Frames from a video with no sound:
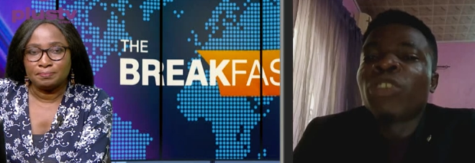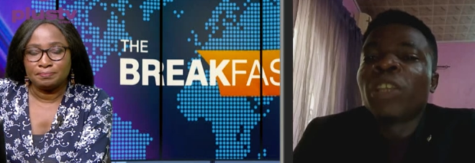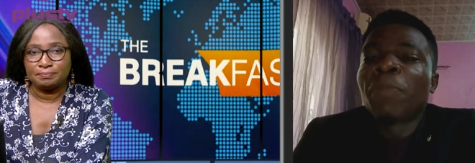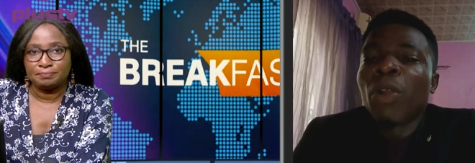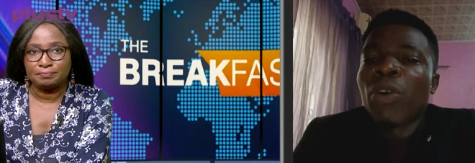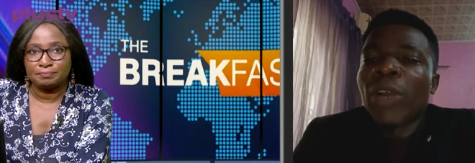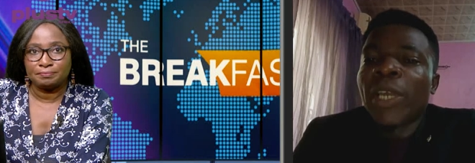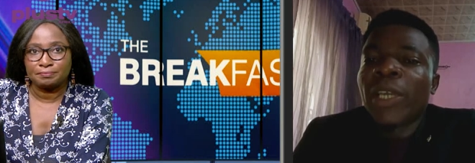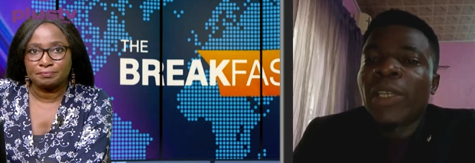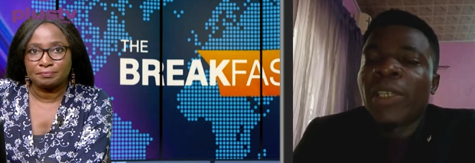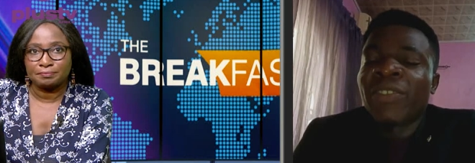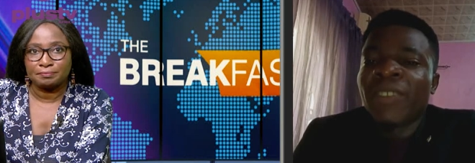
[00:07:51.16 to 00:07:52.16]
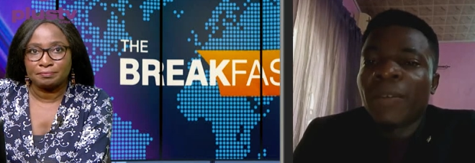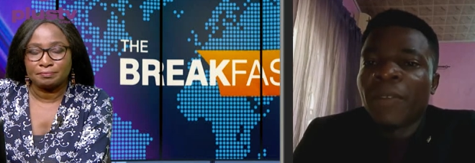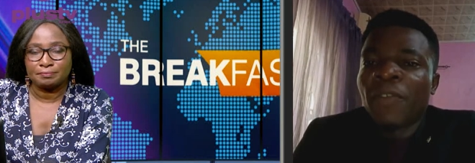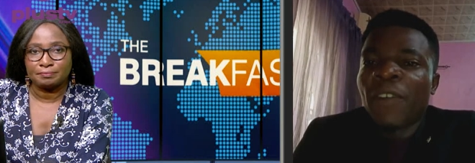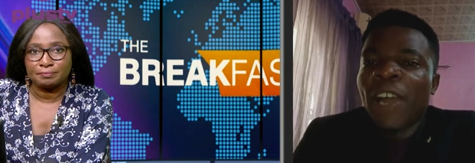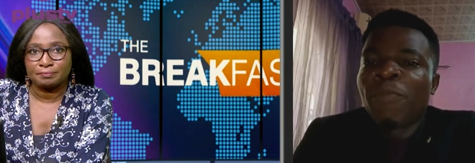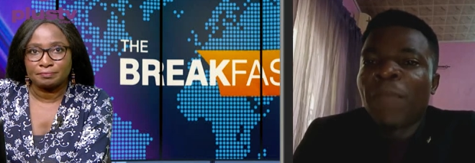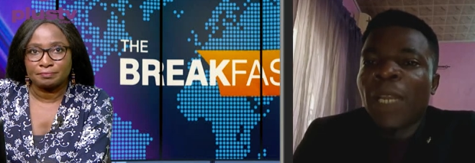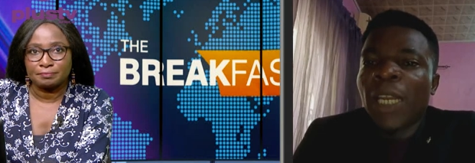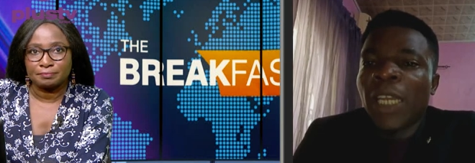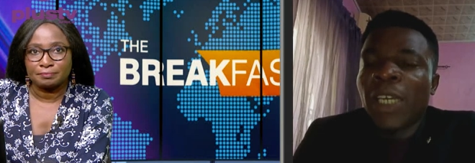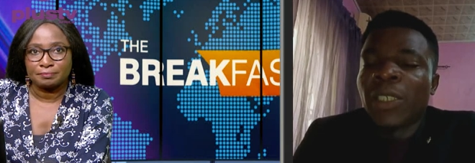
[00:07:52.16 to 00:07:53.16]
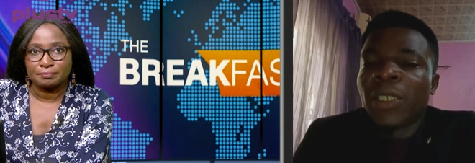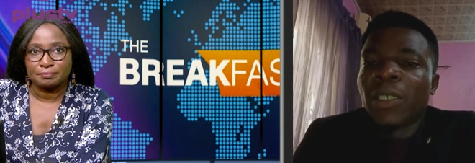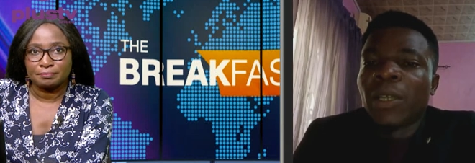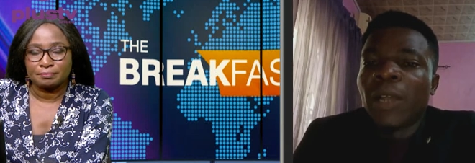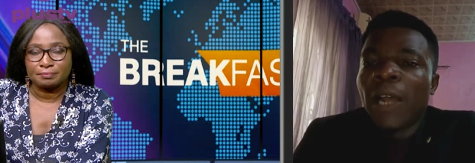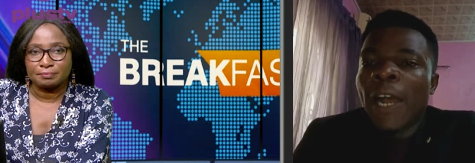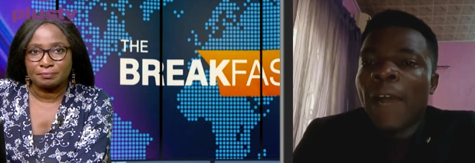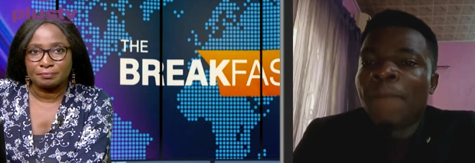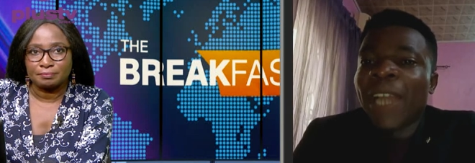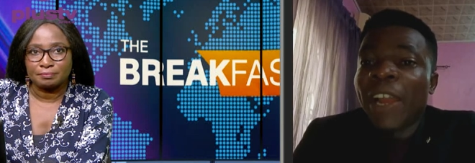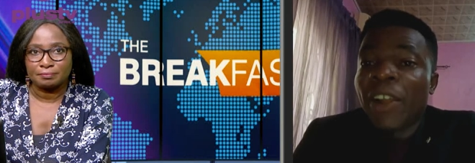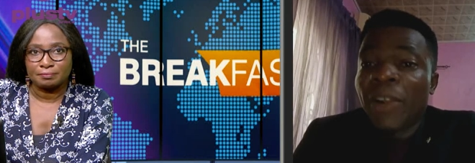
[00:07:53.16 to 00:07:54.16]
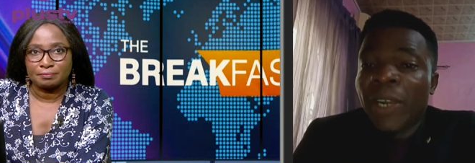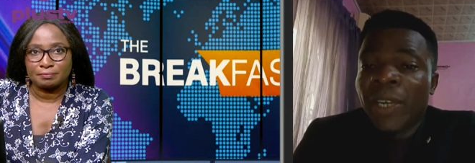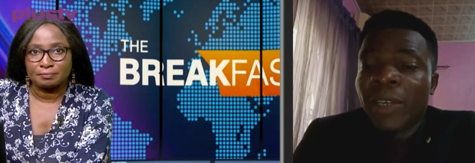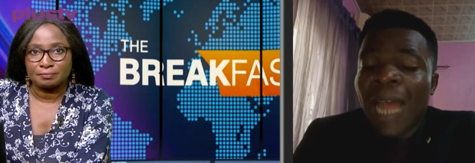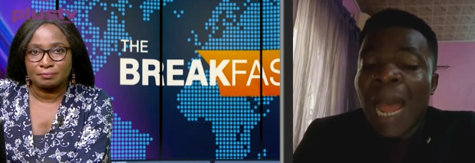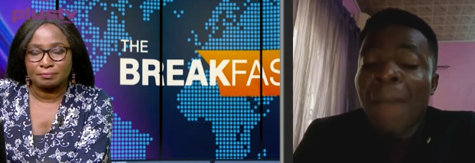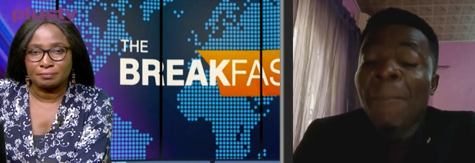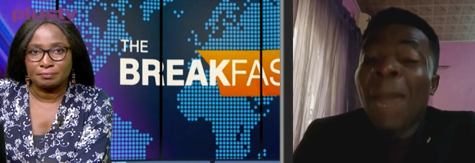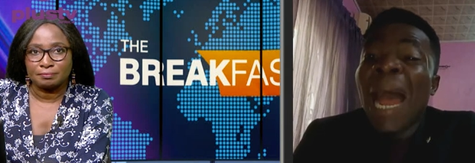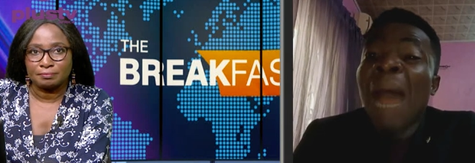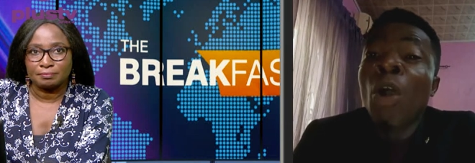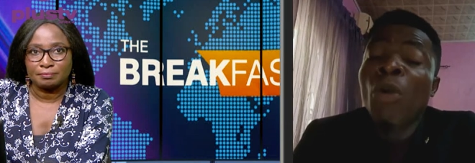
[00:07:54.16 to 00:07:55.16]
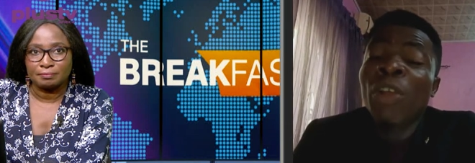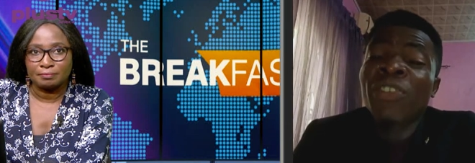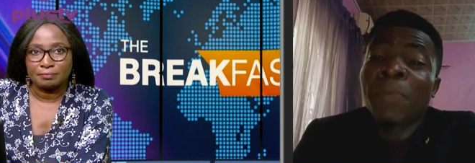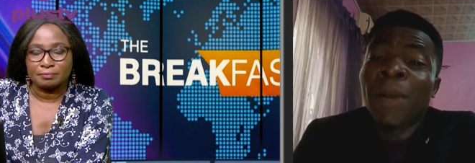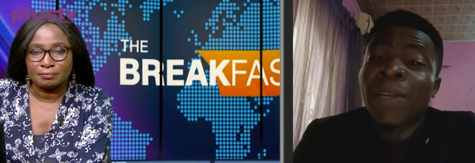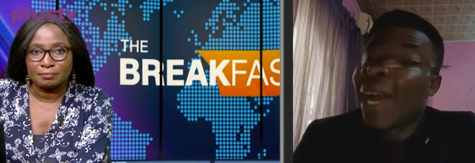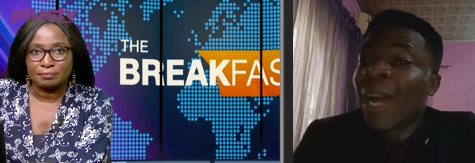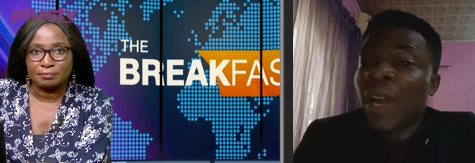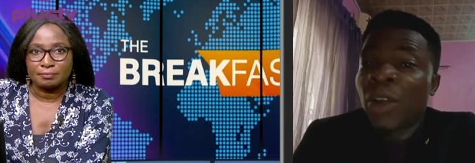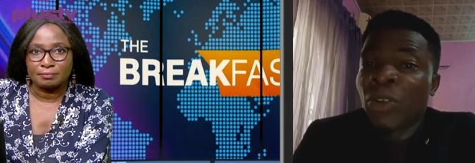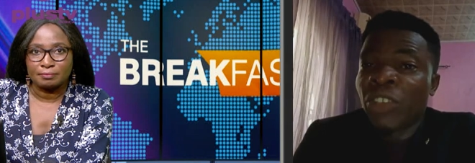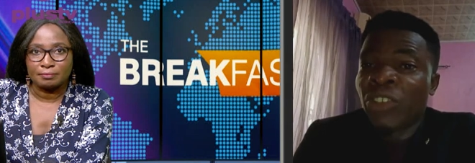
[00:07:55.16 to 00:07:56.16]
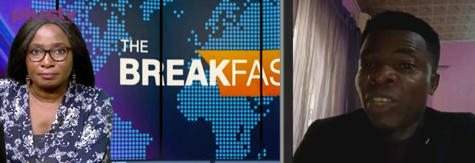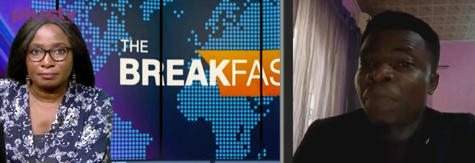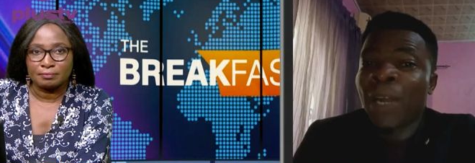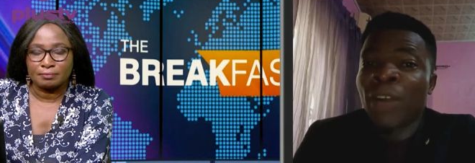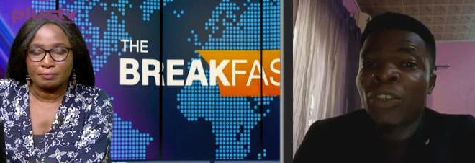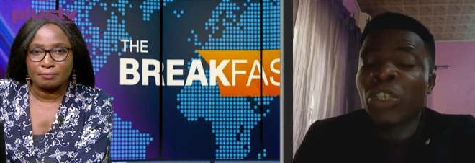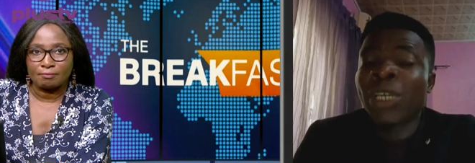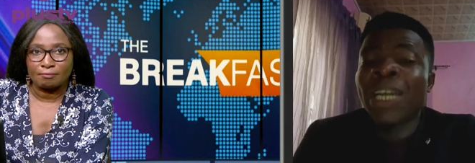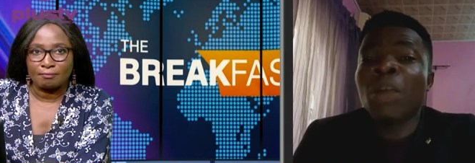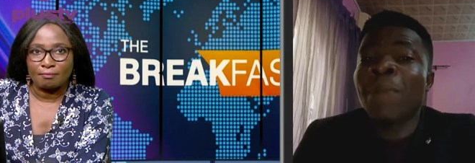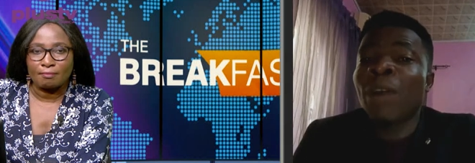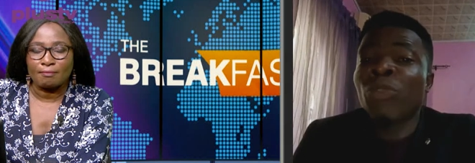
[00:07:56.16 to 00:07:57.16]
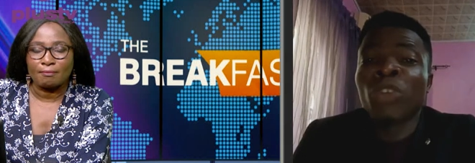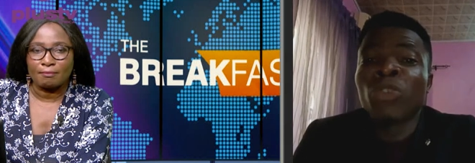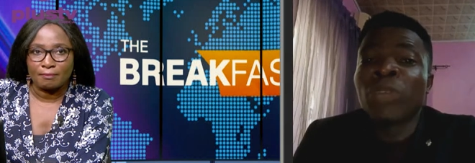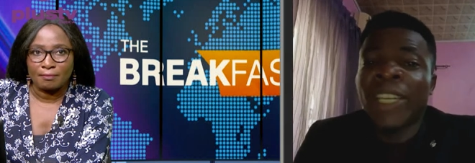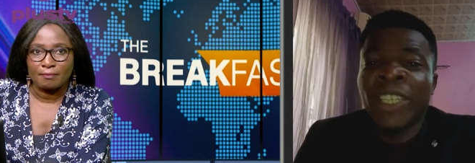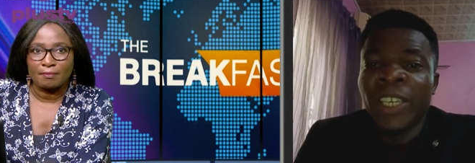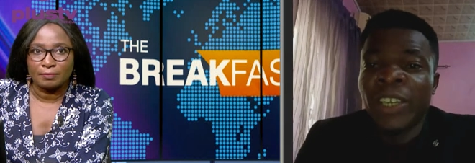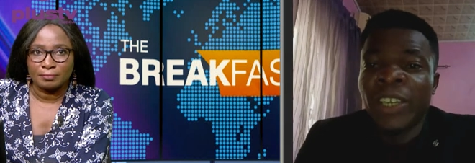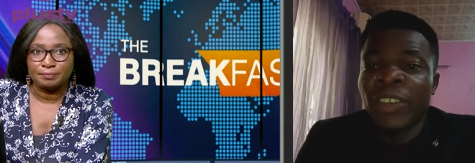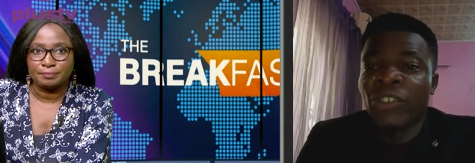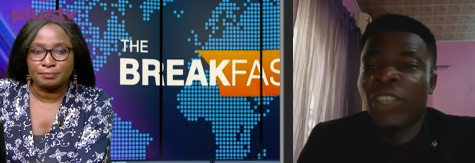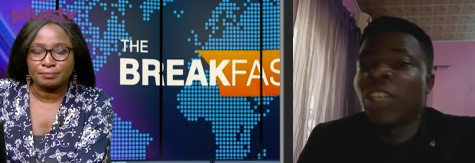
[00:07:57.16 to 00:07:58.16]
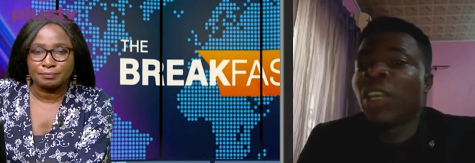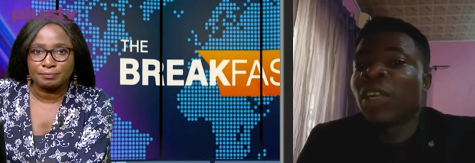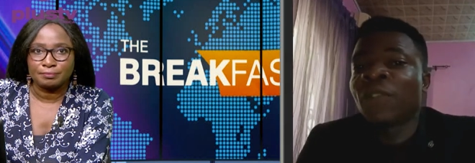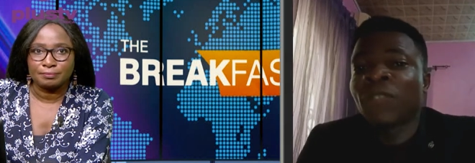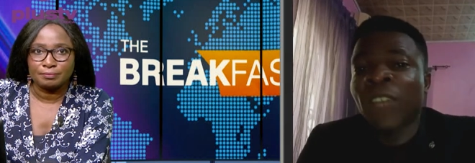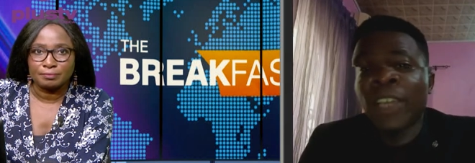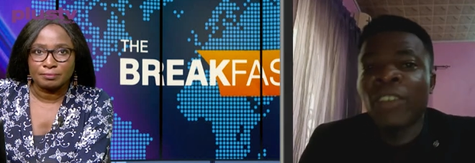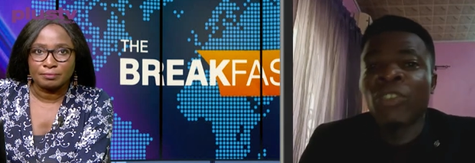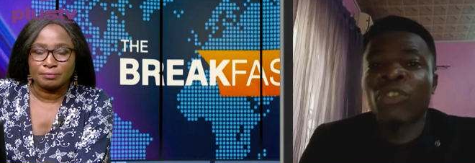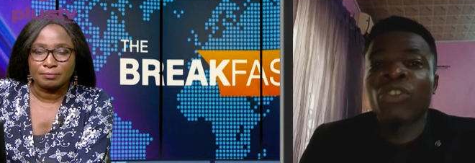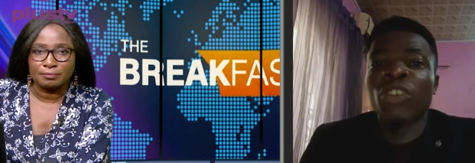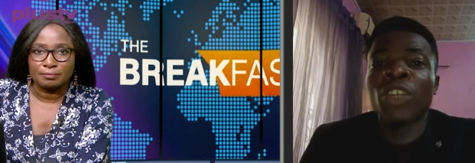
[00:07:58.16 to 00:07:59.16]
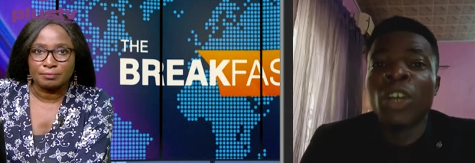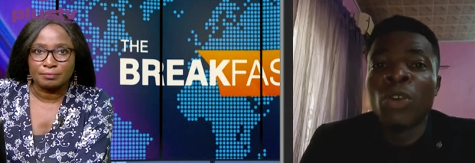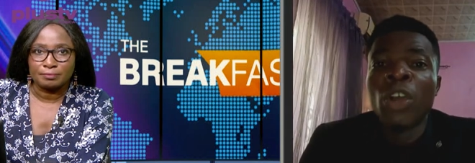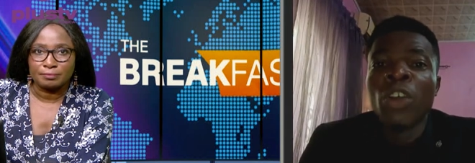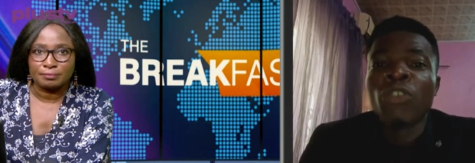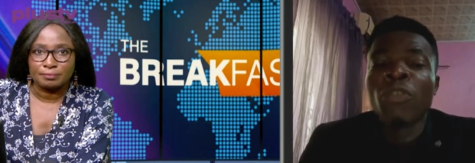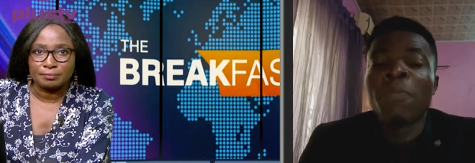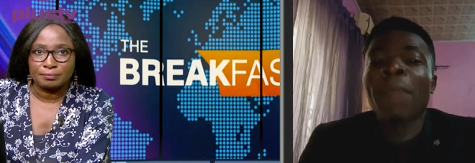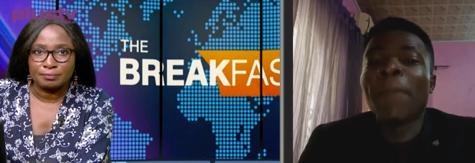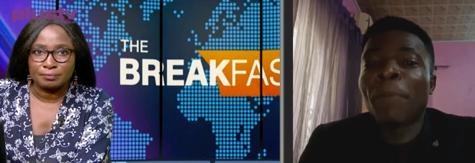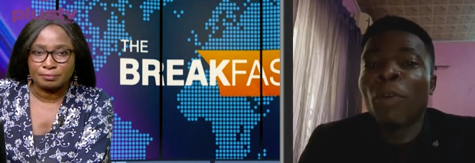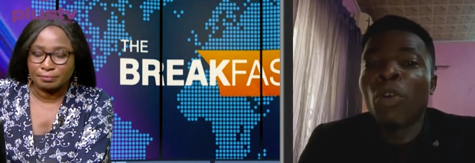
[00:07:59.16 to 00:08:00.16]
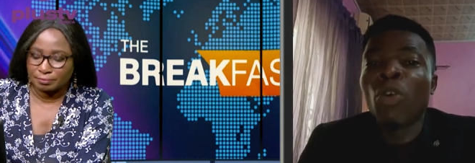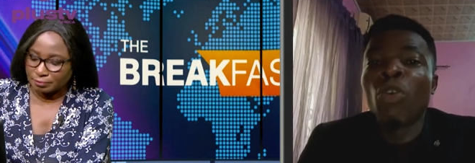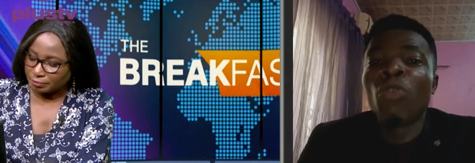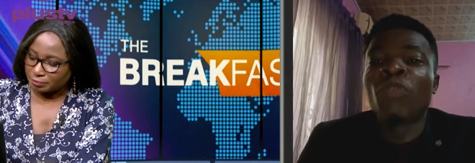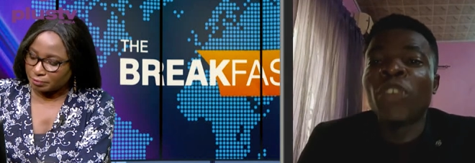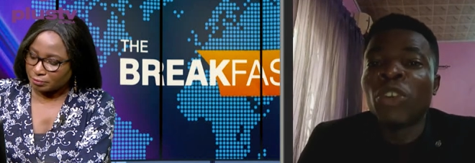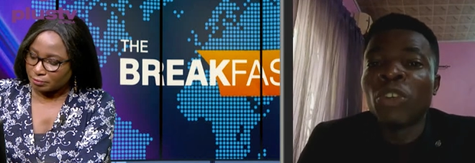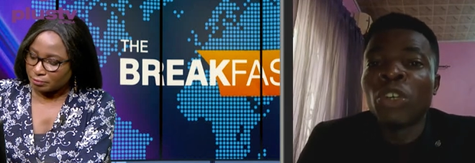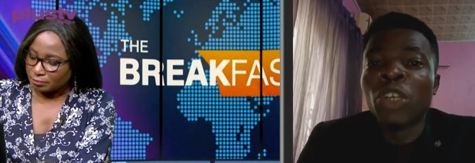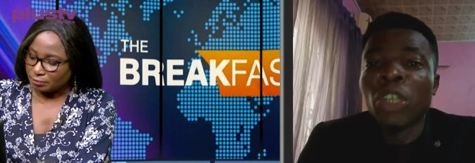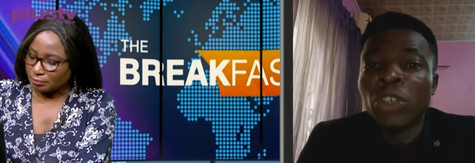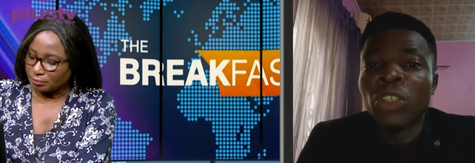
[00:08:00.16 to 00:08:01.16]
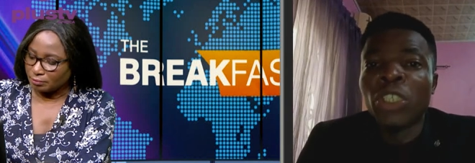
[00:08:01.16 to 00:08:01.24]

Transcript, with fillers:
Speaker 1: deploy the seventy-five billion um, naira? I'm, I'm always about the how. It's not about, you can come out with good ideas, say a lot of things, you know, to make people feel good